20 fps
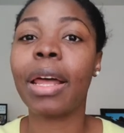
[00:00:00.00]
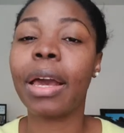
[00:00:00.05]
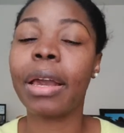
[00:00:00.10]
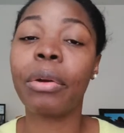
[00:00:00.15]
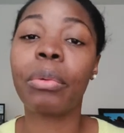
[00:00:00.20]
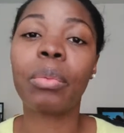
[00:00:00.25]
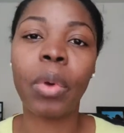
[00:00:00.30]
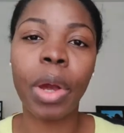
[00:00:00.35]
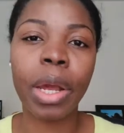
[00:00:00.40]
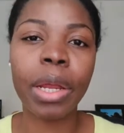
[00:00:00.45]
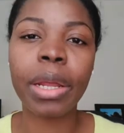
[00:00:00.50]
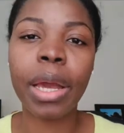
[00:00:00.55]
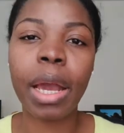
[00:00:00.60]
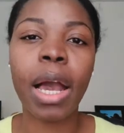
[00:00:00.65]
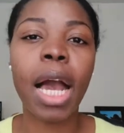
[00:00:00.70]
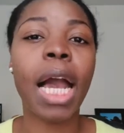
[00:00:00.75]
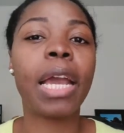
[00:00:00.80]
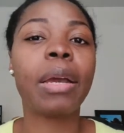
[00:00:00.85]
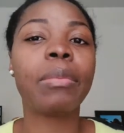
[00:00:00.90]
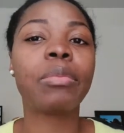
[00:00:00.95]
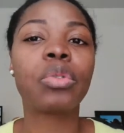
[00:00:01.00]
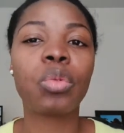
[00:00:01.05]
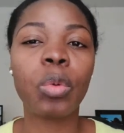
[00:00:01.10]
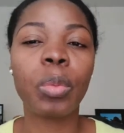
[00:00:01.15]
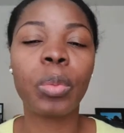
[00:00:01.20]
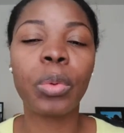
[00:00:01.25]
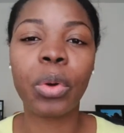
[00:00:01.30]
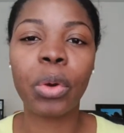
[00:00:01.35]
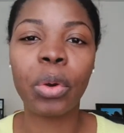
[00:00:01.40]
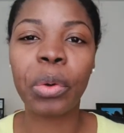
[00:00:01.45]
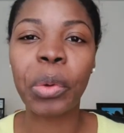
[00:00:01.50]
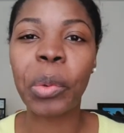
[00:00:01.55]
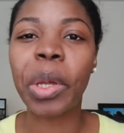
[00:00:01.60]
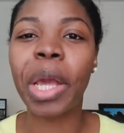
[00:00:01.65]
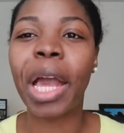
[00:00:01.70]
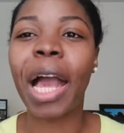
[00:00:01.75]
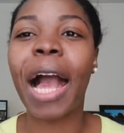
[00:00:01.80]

Like right now, I am super hungry.